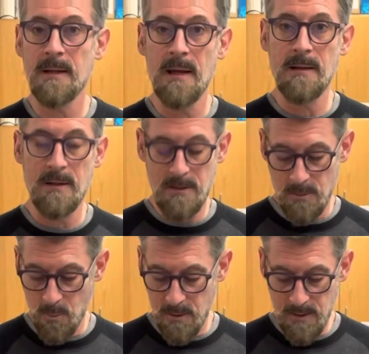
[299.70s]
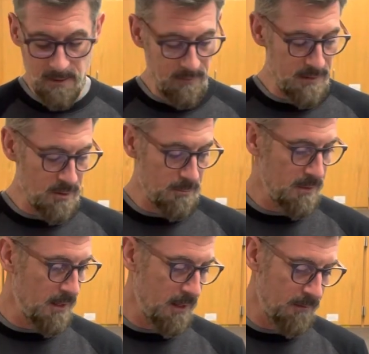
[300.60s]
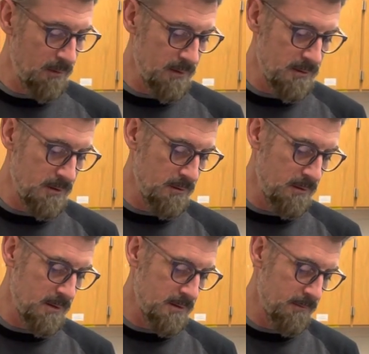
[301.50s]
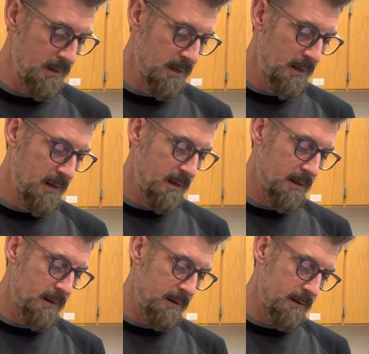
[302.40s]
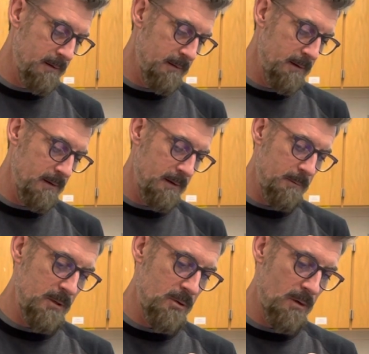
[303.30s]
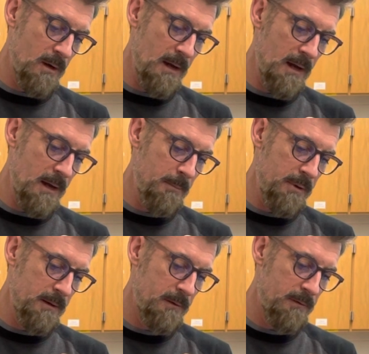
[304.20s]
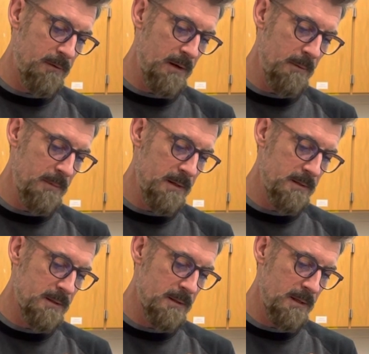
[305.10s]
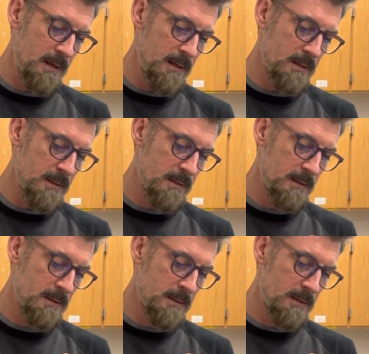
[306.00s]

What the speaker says: and your work area, so be careful as you do this. I'm draw up from this container